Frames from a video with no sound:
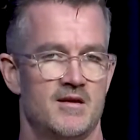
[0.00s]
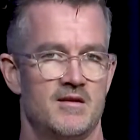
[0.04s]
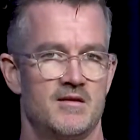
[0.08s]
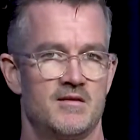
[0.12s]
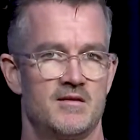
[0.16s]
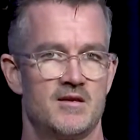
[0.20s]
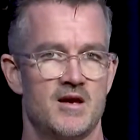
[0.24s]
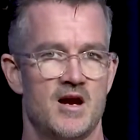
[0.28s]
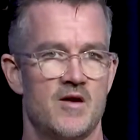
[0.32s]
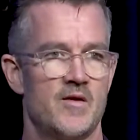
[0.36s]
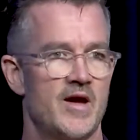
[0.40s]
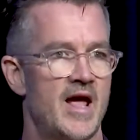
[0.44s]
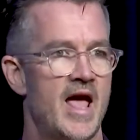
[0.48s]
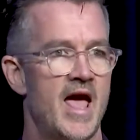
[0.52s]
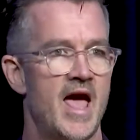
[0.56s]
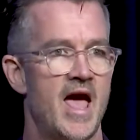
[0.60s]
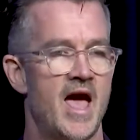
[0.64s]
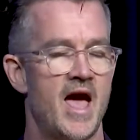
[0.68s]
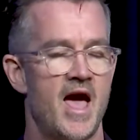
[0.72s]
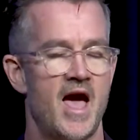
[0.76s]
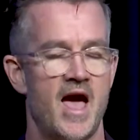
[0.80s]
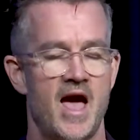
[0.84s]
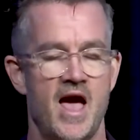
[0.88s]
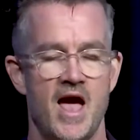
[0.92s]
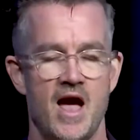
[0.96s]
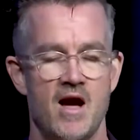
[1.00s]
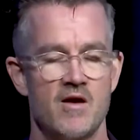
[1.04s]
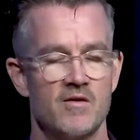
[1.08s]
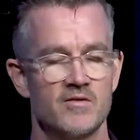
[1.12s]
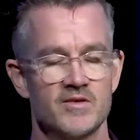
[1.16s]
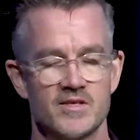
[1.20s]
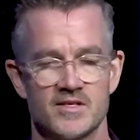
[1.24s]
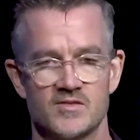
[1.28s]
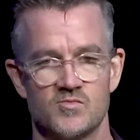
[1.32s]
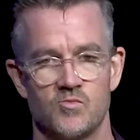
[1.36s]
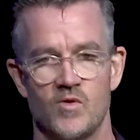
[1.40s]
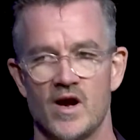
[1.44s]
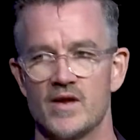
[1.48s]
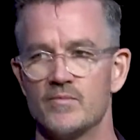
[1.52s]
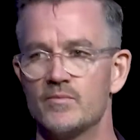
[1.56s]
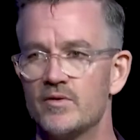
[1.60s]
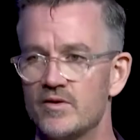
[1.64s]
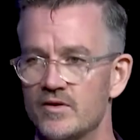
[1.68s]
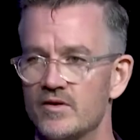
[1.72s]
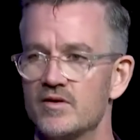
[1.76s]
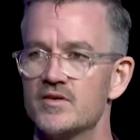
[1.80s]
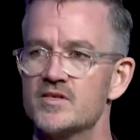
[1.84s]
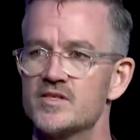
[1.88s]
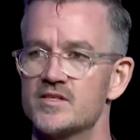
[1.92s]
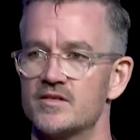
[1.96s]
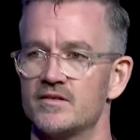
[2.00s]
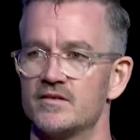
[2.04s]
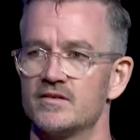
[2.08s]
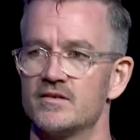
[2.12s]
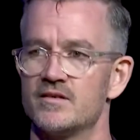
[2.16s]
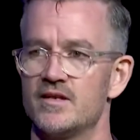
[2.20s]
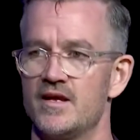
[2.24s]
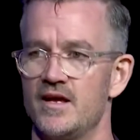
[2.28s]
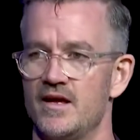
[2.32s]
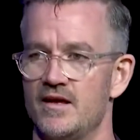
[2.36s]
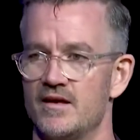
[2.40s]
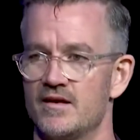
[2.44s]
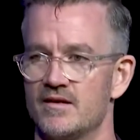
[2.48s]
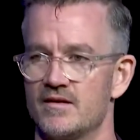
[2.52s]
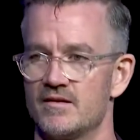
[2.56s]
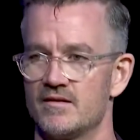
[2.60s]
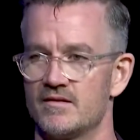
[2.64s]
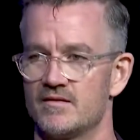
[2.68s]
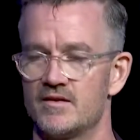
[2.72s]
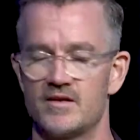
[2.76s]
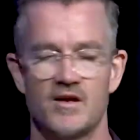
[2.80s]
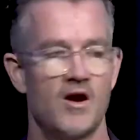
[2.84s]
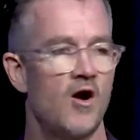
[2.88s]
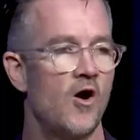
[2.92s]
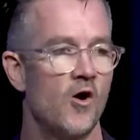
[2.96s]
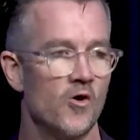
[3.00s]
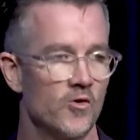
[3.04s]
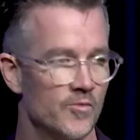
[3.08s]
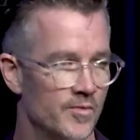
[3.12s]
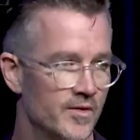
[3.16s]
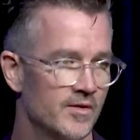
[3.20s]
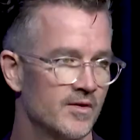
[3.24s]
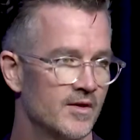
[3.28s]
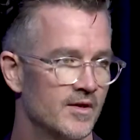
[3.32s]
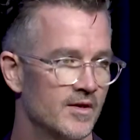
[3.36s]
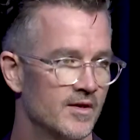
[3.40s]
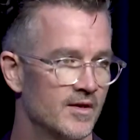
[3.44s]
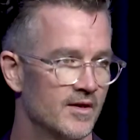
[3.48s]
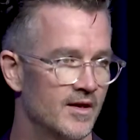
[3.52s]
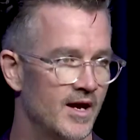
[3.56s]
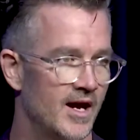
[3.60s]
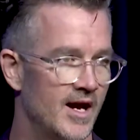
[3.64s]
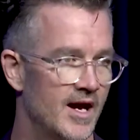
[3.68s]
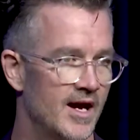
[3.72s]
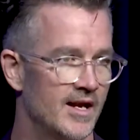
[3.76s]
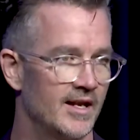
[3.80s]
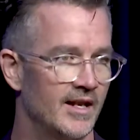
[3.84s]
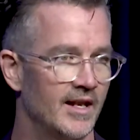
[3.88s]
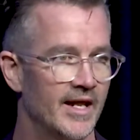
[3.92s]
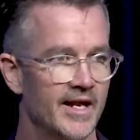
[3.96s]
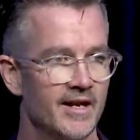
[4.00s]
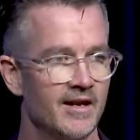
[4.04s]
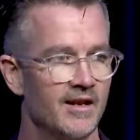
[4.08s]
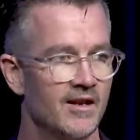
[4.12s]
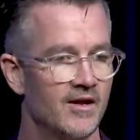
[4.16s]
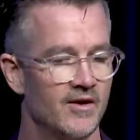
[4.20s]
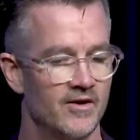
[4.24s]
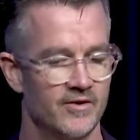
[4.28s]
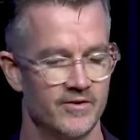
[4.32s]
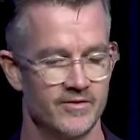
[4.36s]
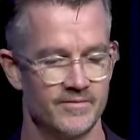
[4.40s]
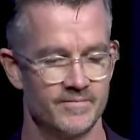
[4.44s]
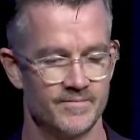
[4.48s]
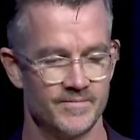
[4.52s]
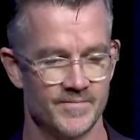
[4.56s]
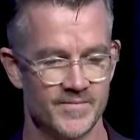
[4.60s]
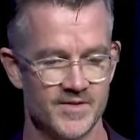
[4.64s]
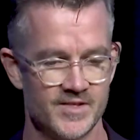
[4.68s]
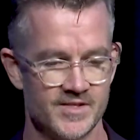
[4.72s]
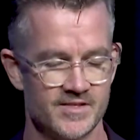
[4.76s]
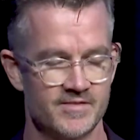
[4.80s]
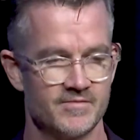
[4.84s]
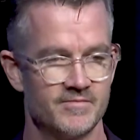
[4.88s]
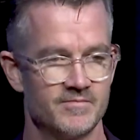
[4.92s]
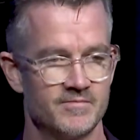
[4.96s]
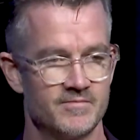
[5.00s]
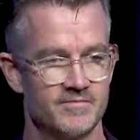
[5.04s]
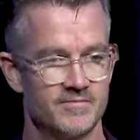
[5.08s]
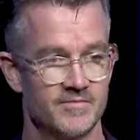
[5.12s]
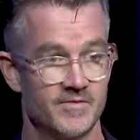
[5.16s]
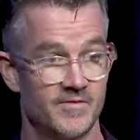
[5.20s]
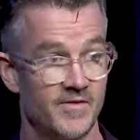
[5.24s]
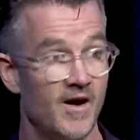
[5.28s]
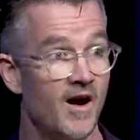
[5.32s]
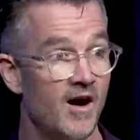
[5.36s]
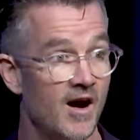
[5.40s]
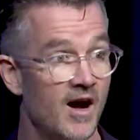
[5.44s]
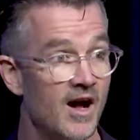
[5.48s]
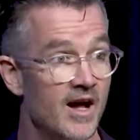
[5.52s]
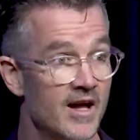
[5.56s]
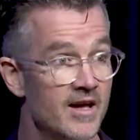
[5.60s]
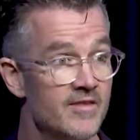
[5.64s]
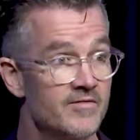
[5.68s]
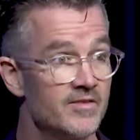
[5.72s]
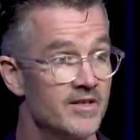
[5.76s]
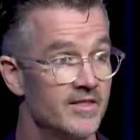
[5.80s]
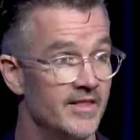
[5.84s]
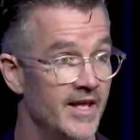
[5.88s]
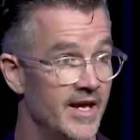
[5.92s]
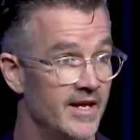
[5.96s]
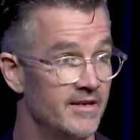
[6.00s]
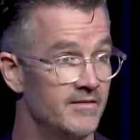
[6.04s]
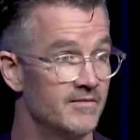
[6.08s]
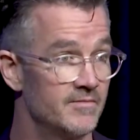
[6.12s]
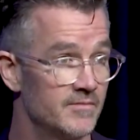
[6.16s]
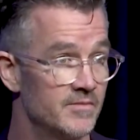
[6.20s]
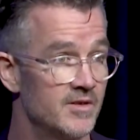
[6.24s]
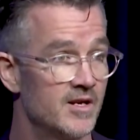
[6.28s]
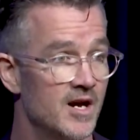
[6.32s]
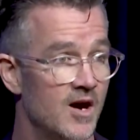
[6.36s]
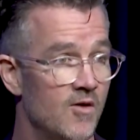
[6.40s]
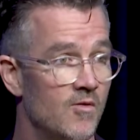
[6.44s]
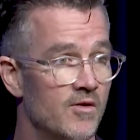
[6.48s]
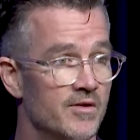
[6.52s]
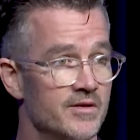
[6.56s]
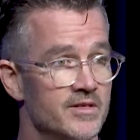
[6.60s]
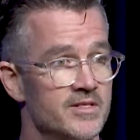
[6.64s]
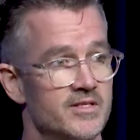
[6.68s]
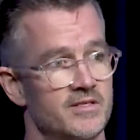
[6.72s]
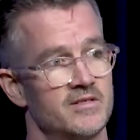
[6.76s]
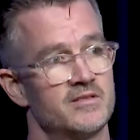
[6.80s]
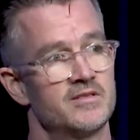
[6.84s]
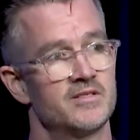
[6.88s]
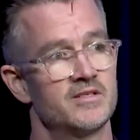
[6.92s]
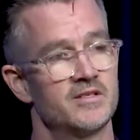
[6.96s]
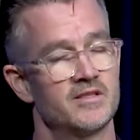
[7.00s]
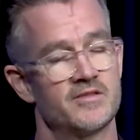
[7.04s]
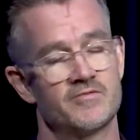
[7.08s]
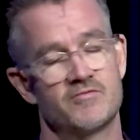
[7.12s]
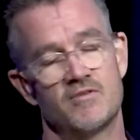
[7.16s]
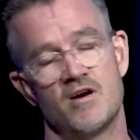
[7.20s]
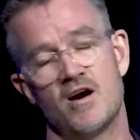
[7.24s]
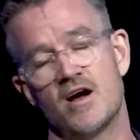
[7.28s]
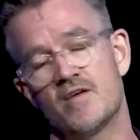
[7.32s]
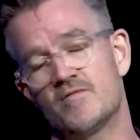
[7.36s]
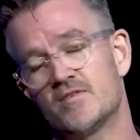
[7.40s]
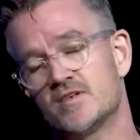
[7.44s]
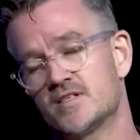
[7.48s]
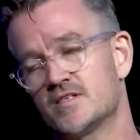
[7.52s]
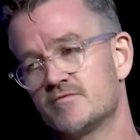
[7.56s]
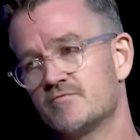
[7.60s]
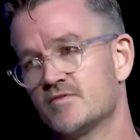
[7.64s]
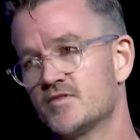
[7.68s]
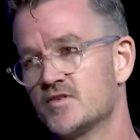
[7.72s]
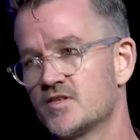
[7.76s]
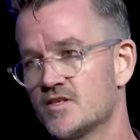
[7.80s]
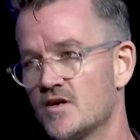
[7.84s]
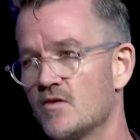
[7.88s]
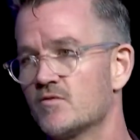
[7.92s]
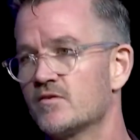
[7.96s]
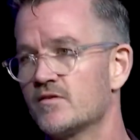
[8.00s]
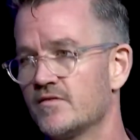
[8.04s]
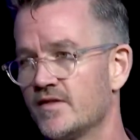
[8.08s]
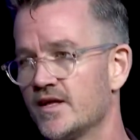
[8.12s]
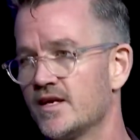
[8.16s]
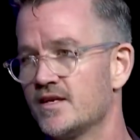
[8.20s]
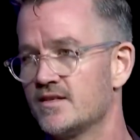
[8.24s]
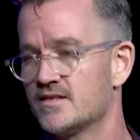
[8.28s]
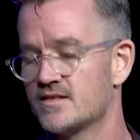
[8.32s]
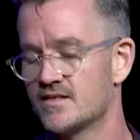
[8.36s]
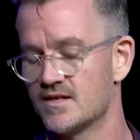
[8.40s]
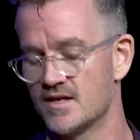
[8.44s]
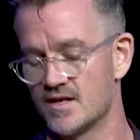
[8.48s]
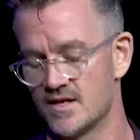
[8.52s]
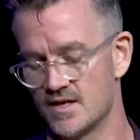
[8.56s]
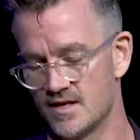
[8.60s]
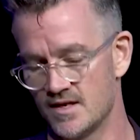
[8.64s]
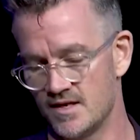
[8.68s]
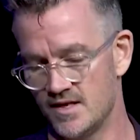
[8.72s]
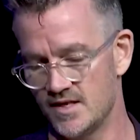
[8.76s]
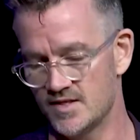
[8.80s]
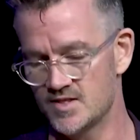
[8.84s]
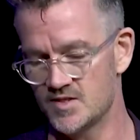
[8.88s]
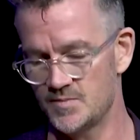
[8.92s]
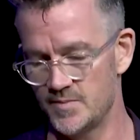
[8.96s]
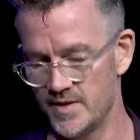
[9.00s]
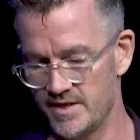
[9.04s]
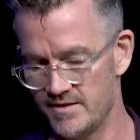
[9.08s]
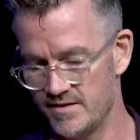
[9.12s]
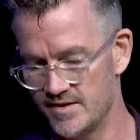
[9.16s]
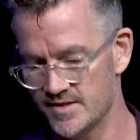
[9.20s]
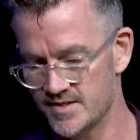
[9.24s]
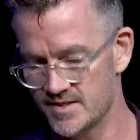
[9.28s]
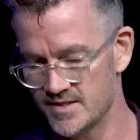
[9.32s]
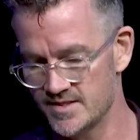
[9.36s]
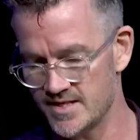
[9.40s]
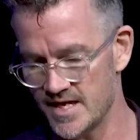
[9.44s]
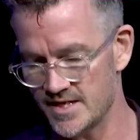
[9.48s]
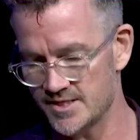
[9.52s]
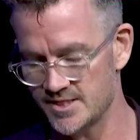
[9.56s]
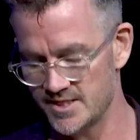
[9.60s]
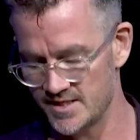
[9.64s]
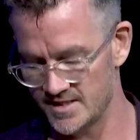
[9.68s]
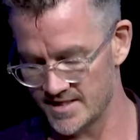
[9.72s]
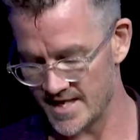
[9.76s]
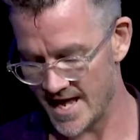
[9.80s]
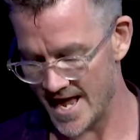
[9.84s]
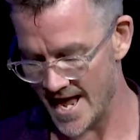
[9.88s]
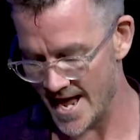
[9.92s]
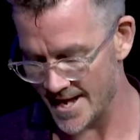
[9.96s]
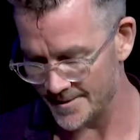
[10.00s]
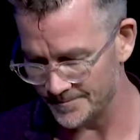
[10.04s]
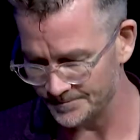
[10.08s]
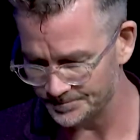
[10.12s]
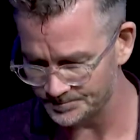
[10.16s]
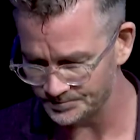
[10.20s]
going, how does one person cope, let alone survive and then go on to thrive as a result of these experiences that she's had.